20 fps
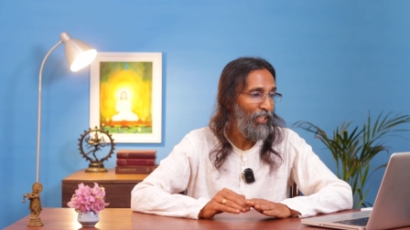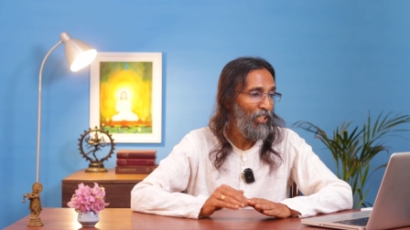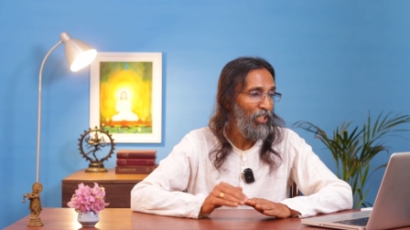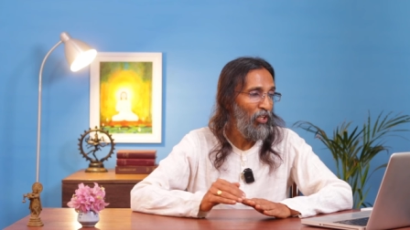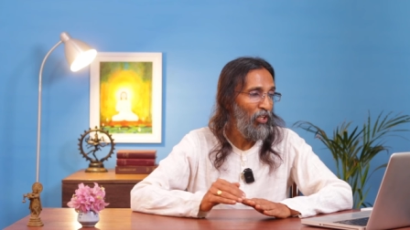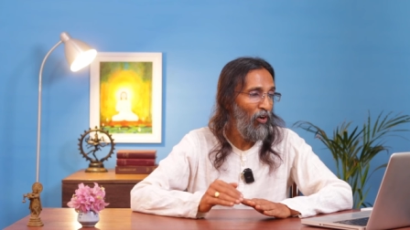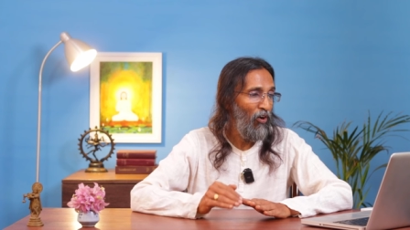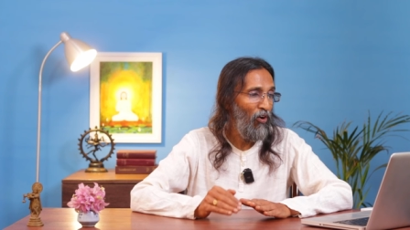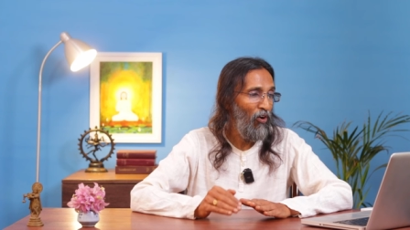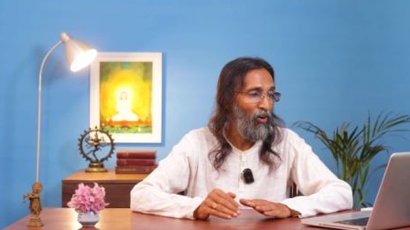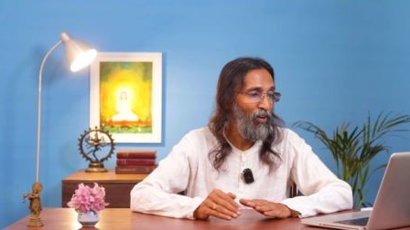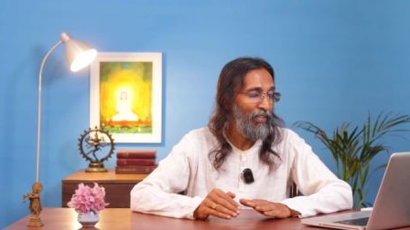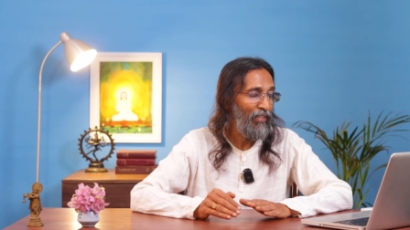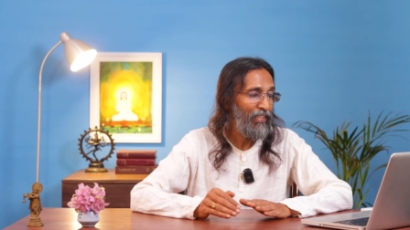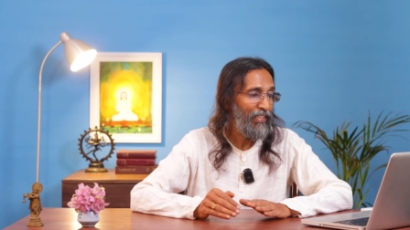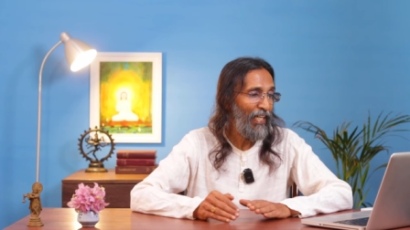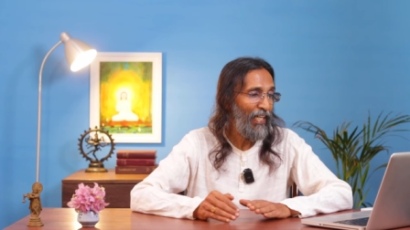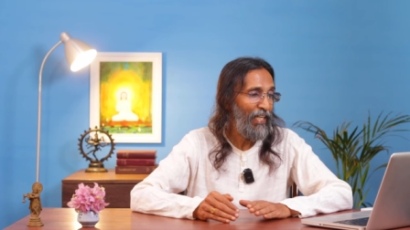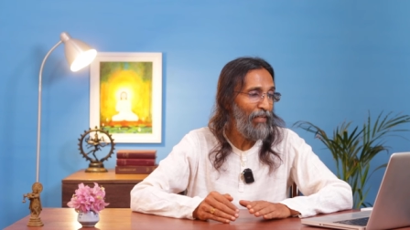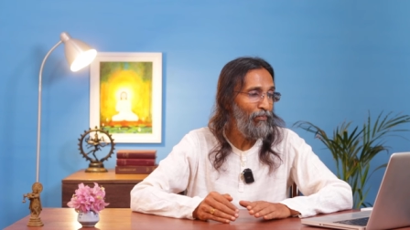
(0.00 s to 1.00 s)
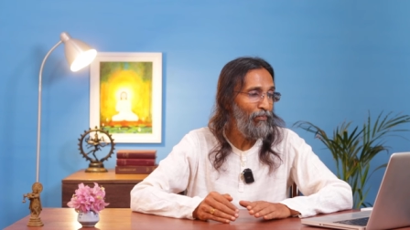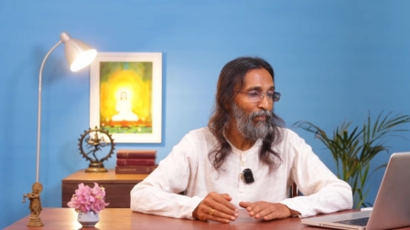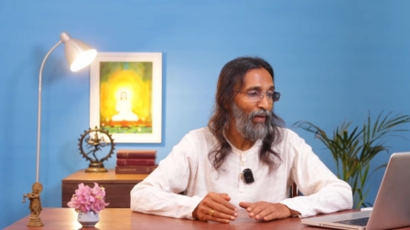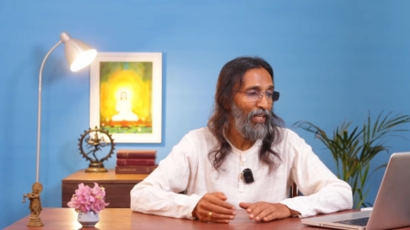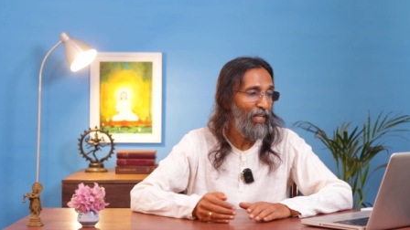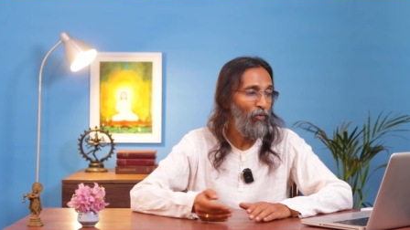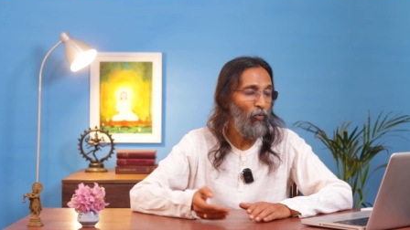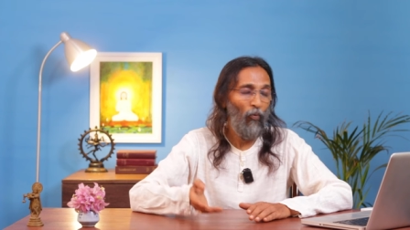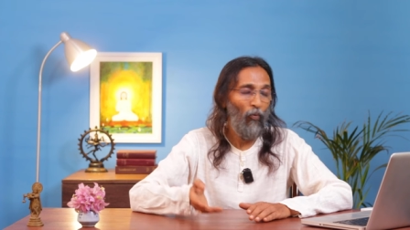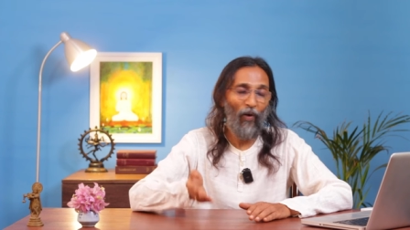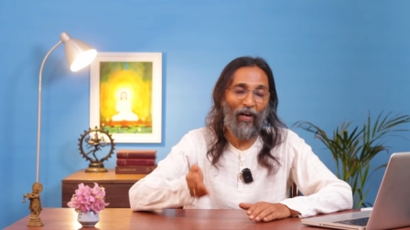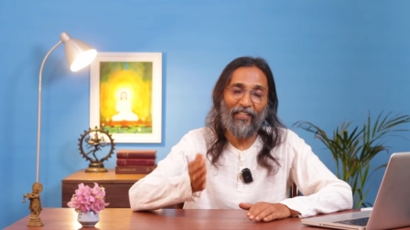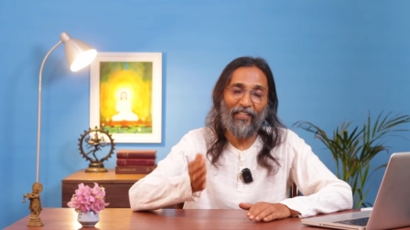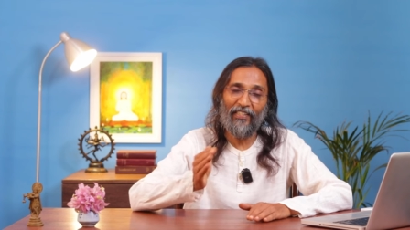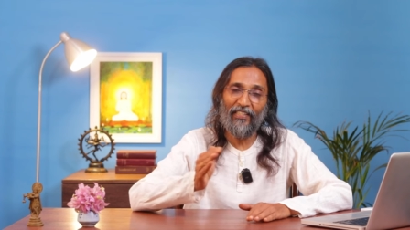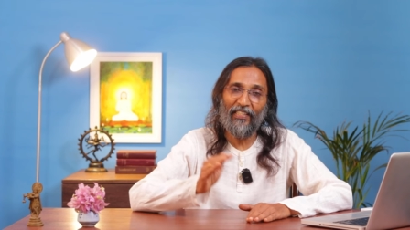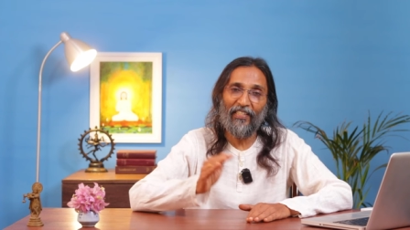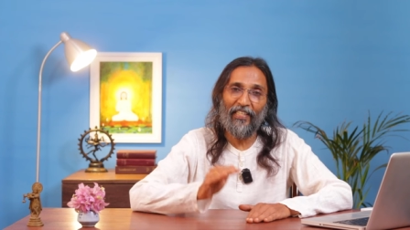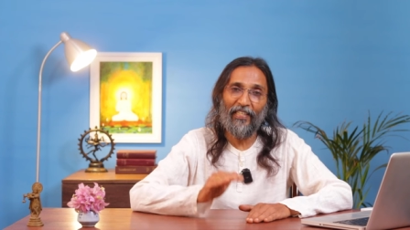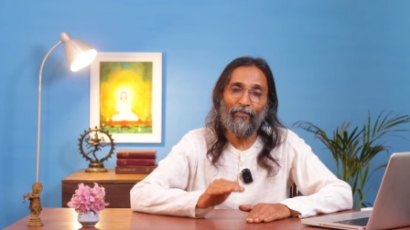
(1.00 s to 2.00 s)
a long time by
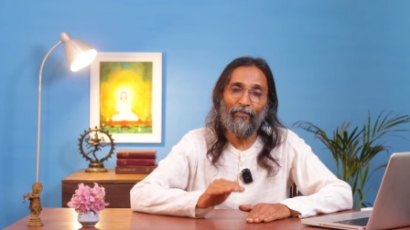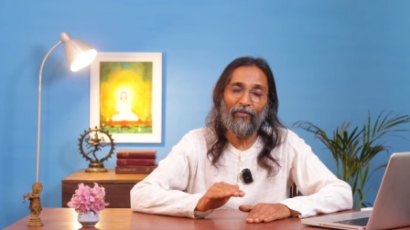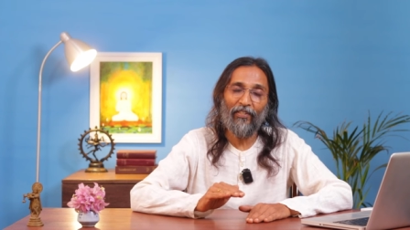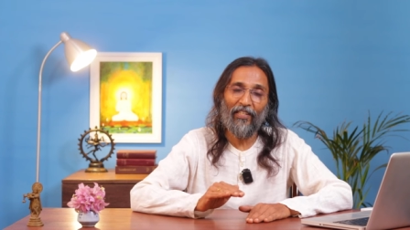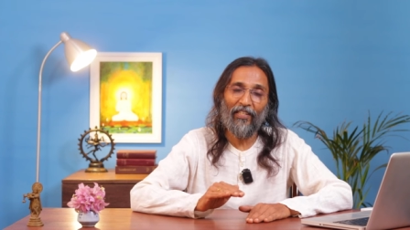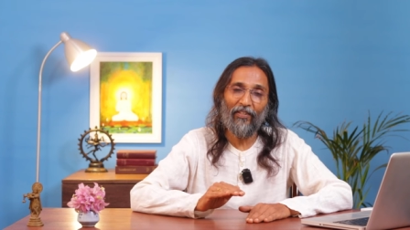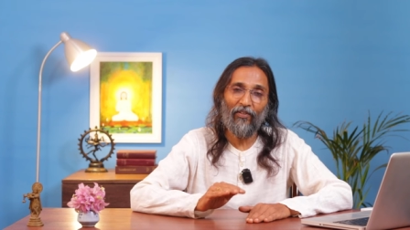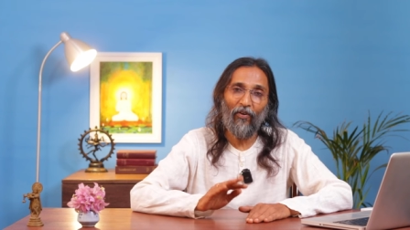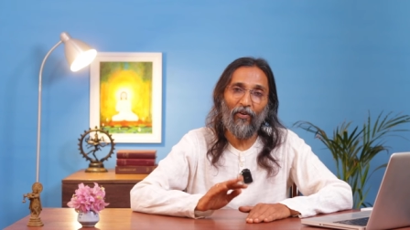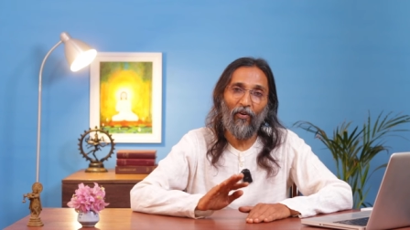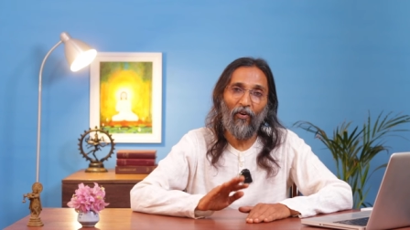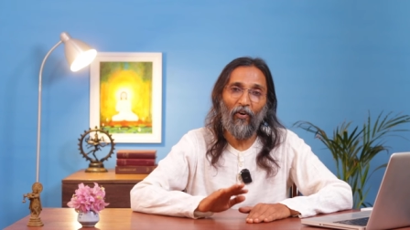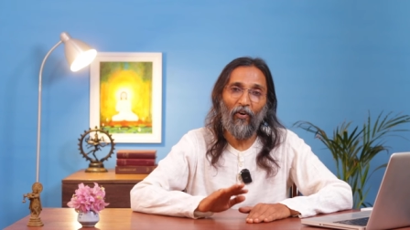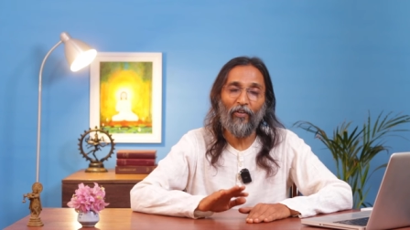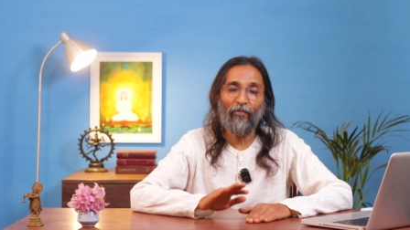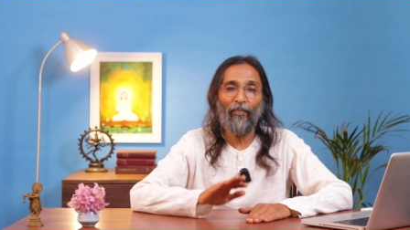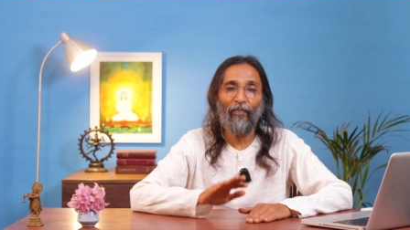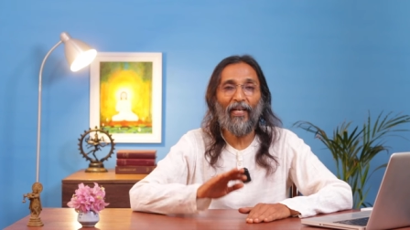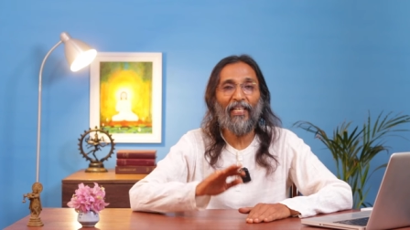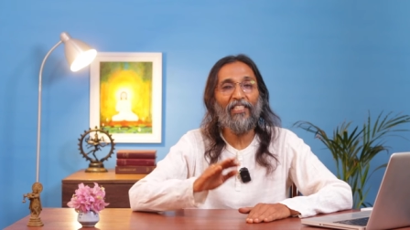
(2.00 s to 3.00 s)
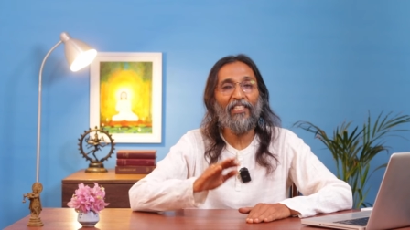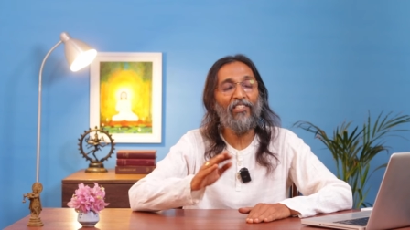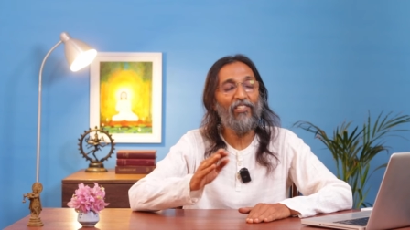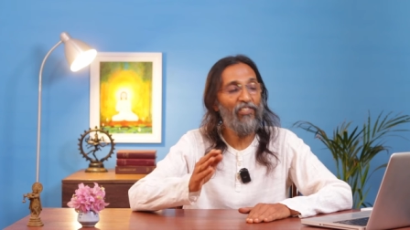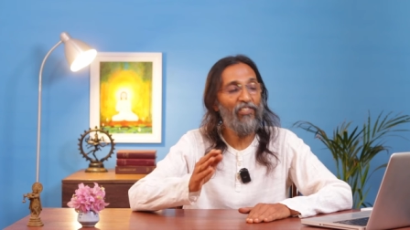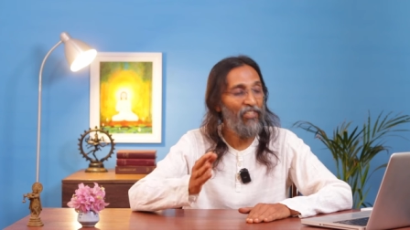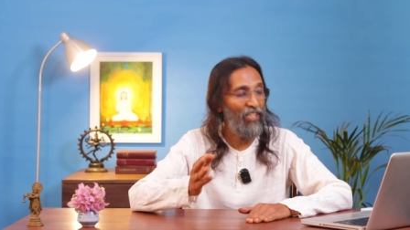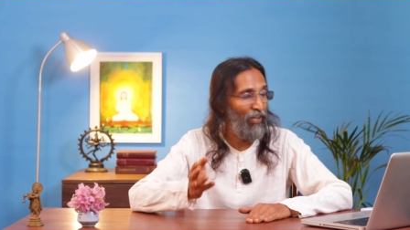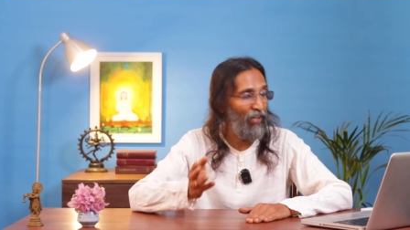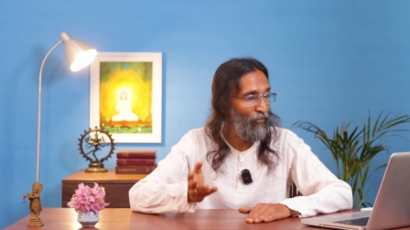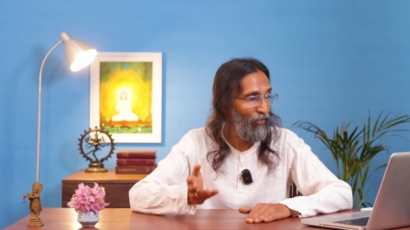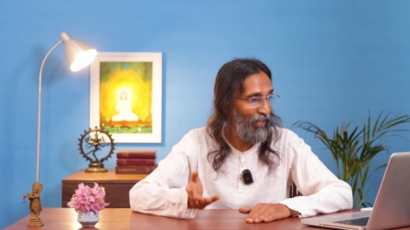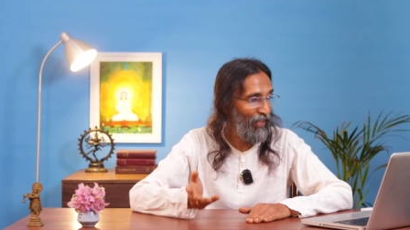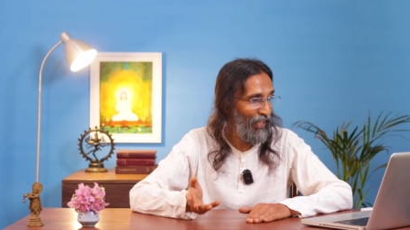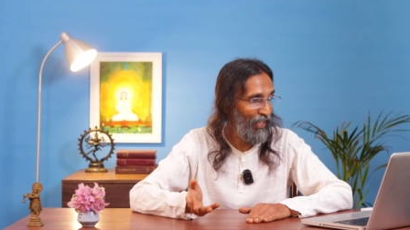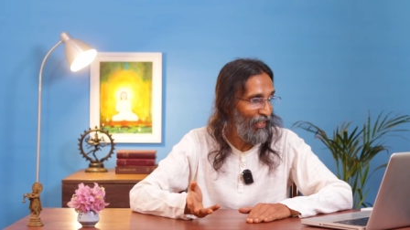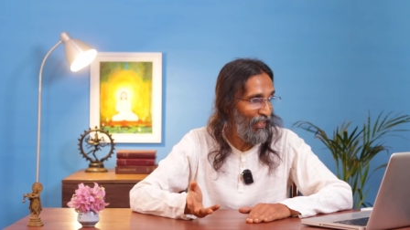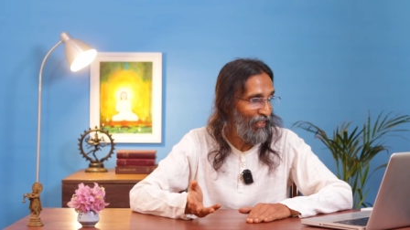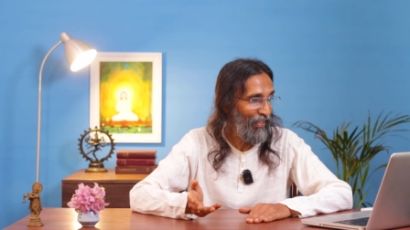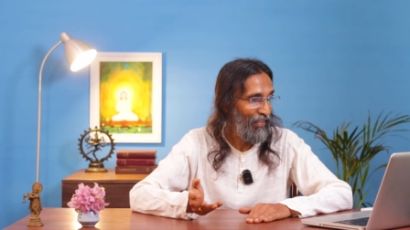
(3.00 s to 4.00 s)
one scripture or by
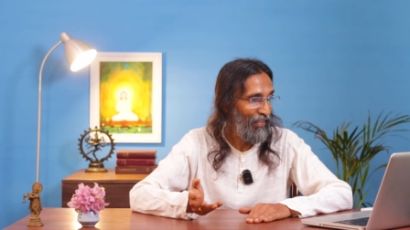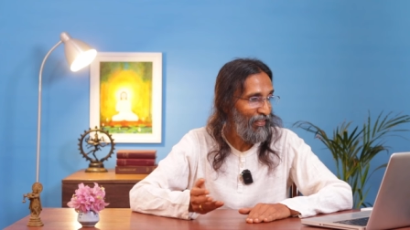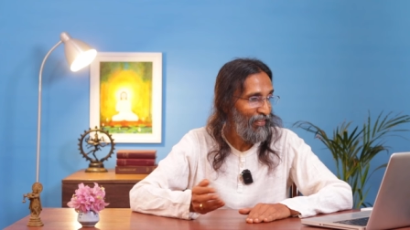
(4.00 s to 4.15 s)
several